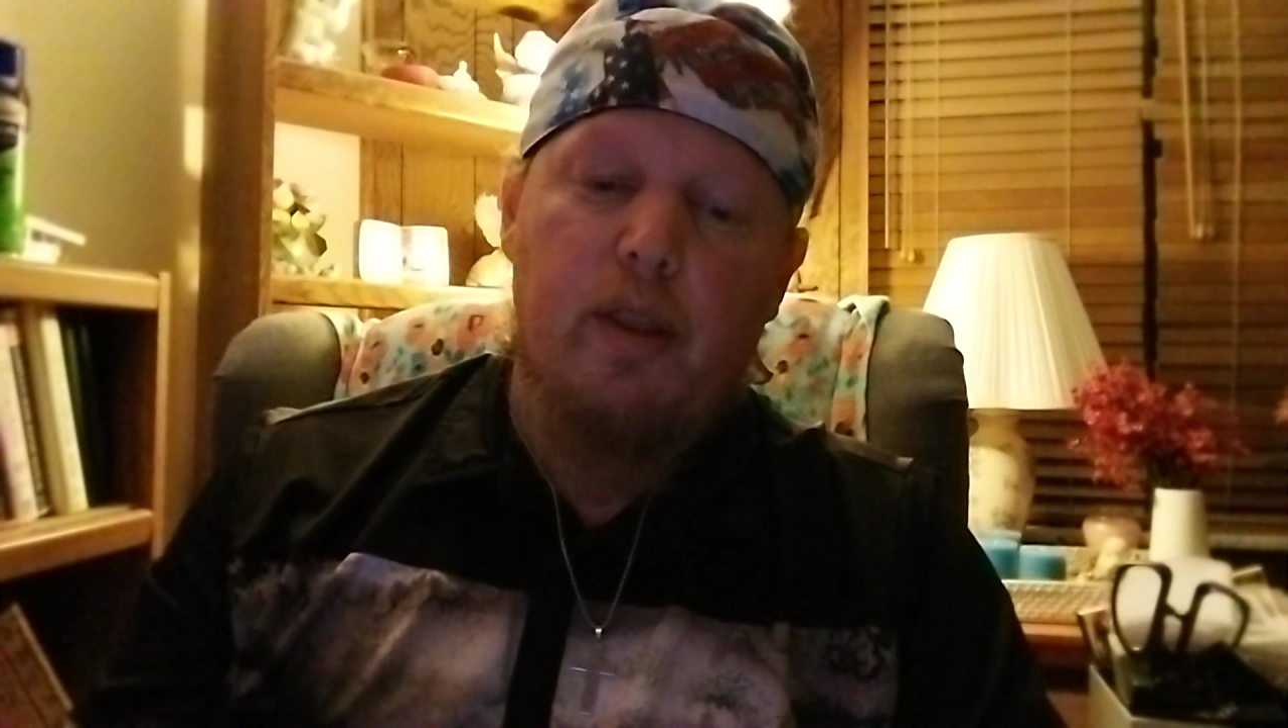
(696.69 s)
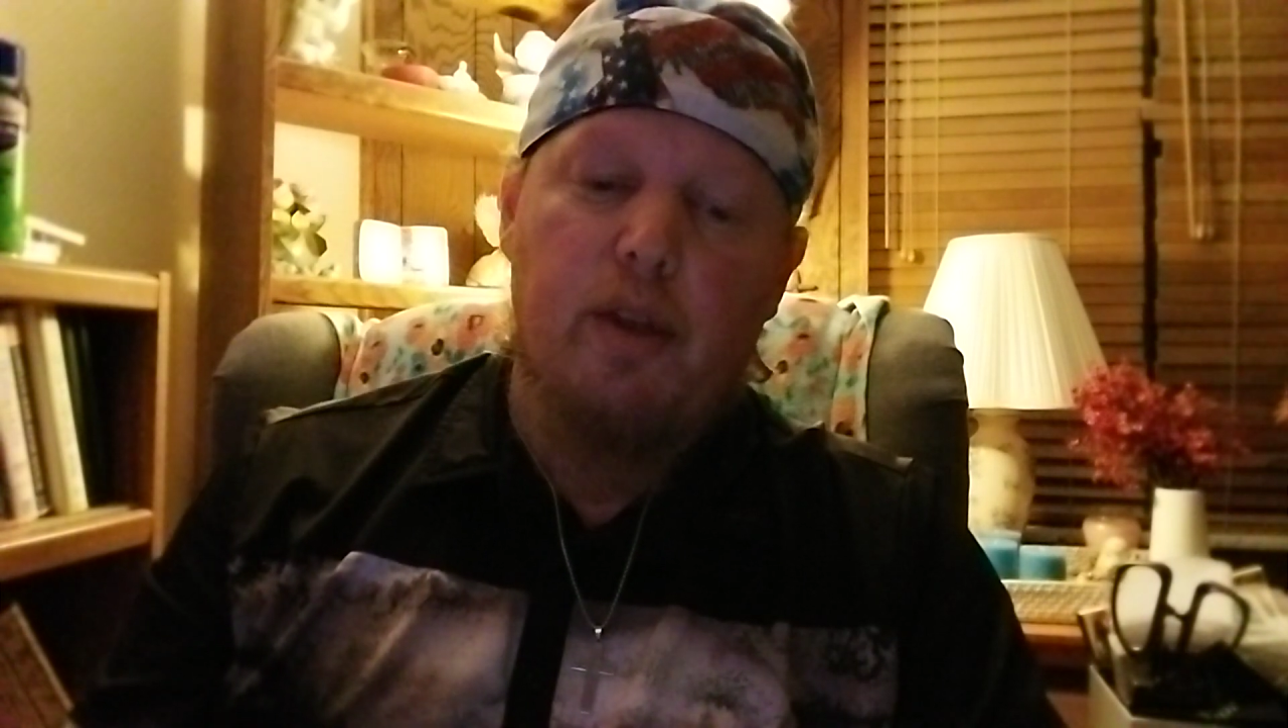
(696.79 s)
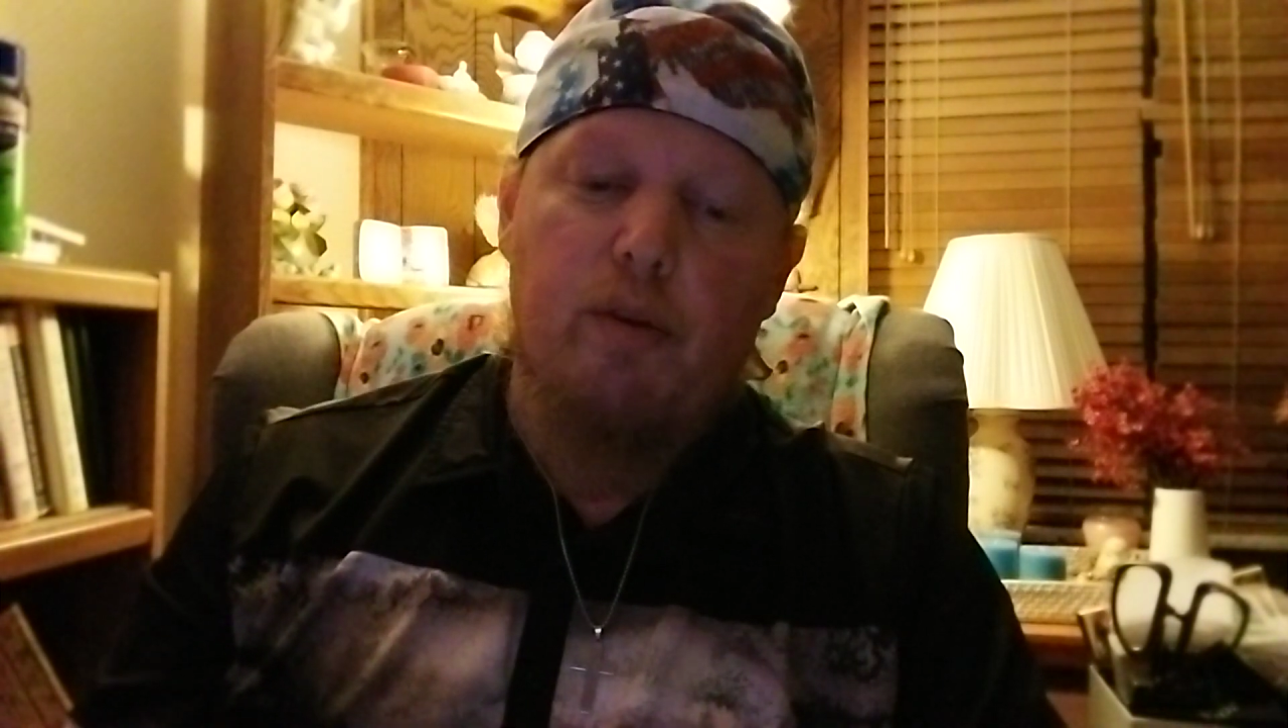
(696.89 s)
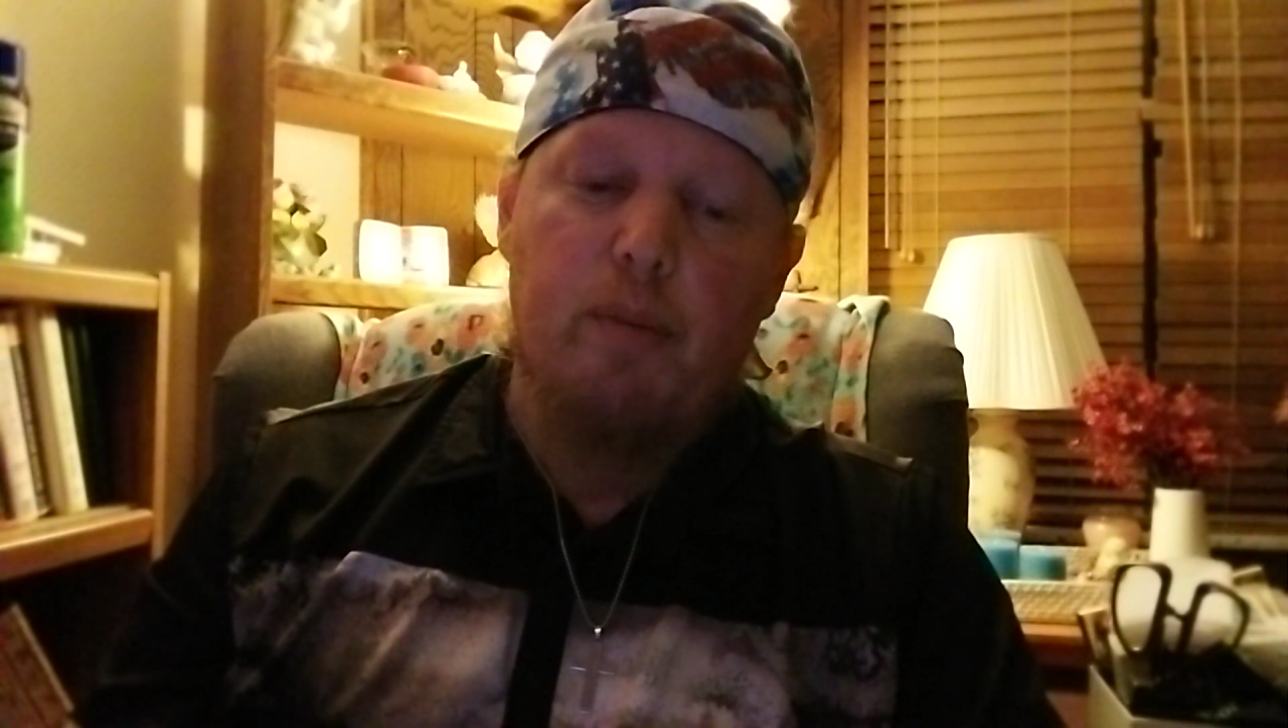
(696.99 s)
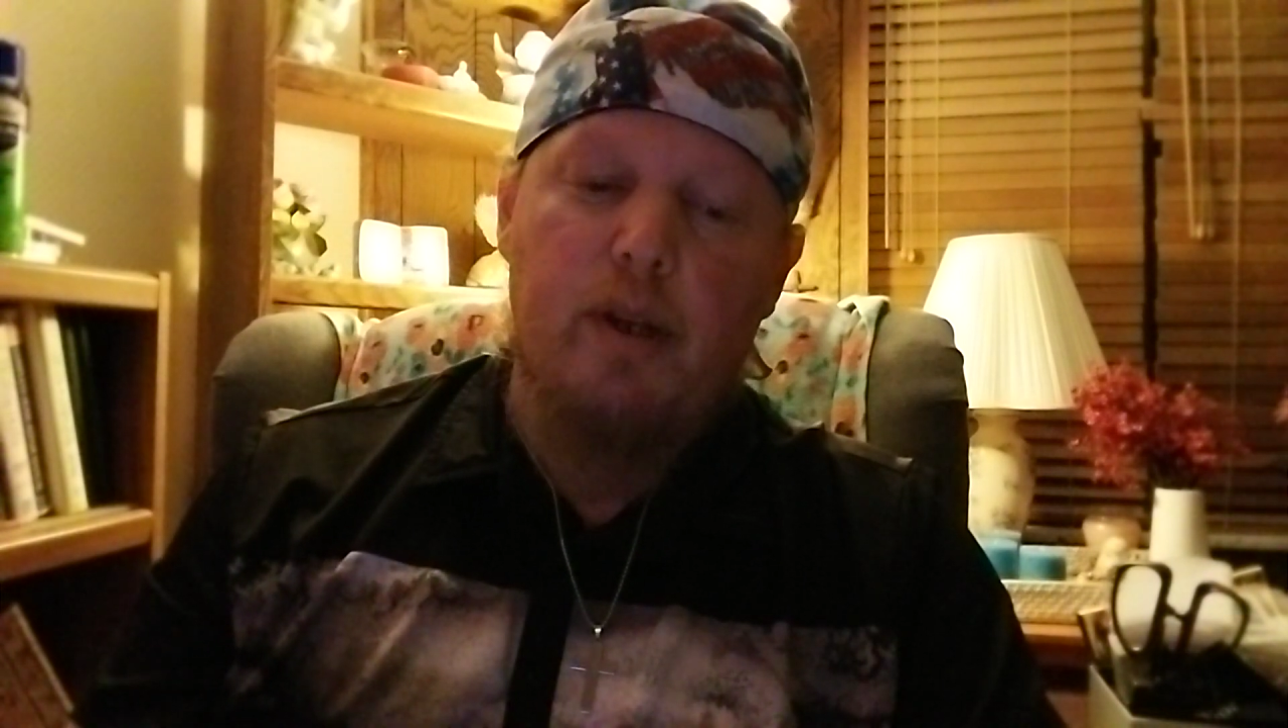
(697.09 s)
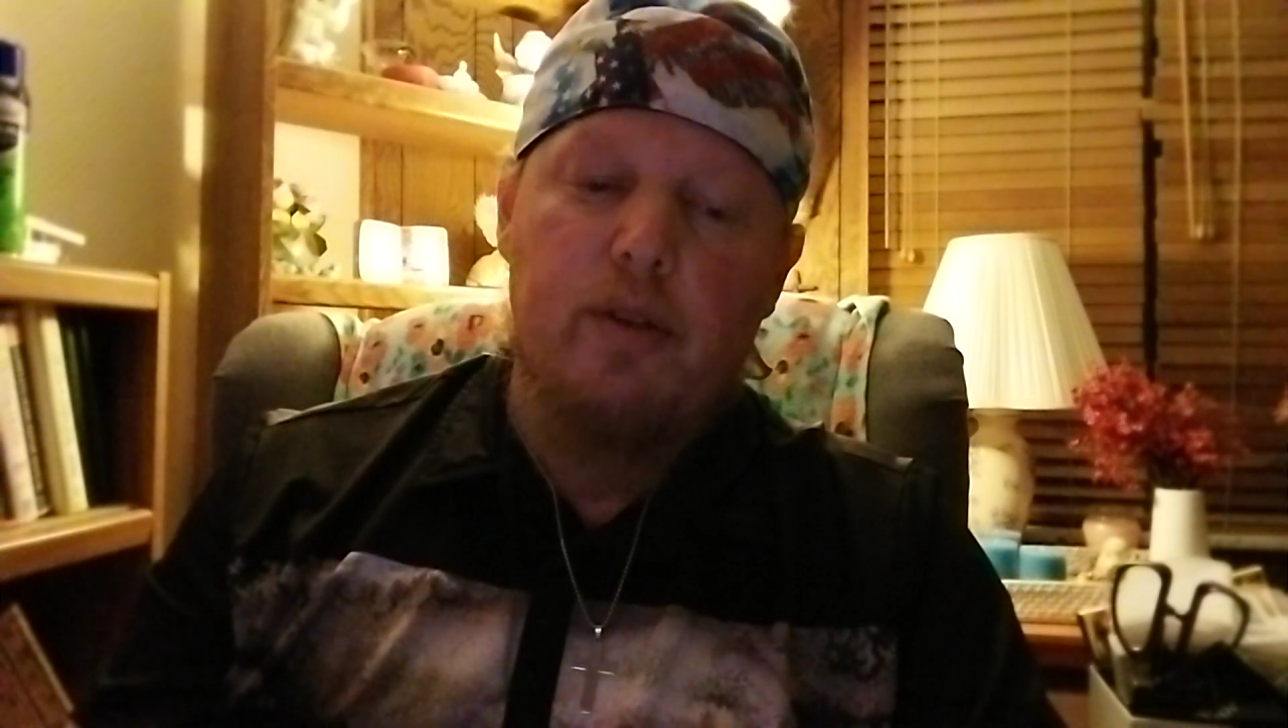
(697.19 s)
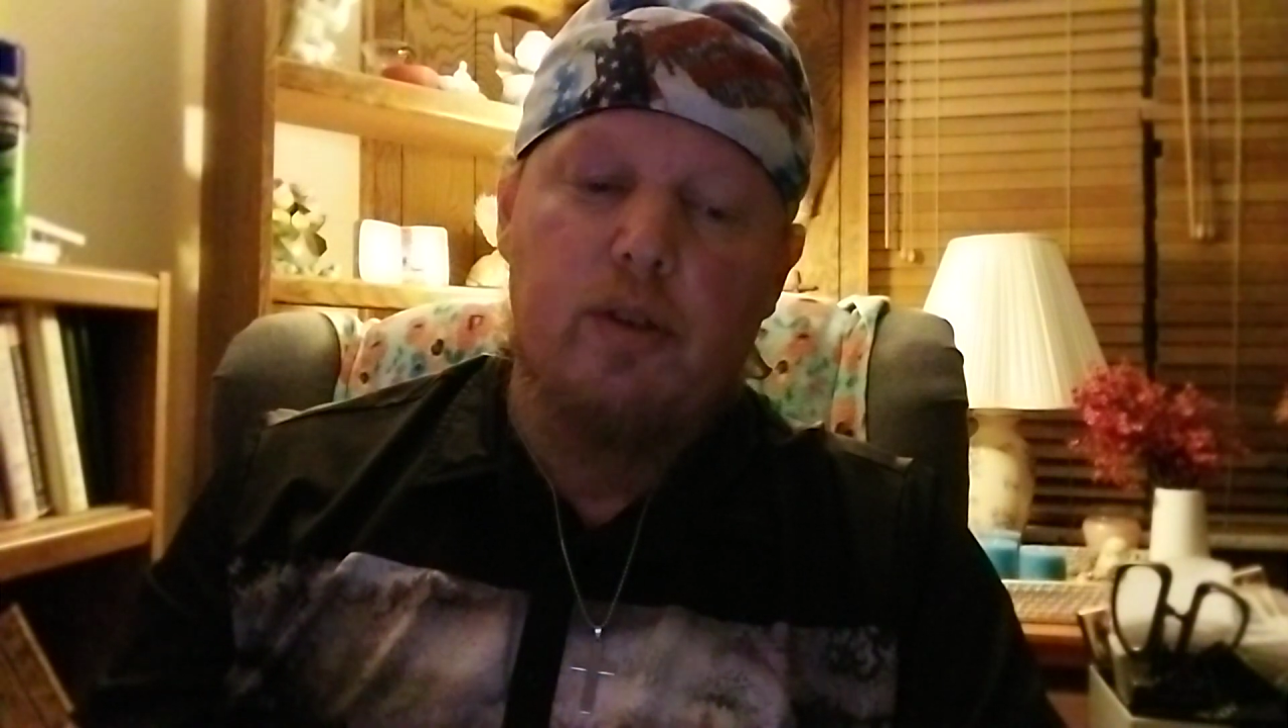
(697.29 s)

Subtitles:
There remains a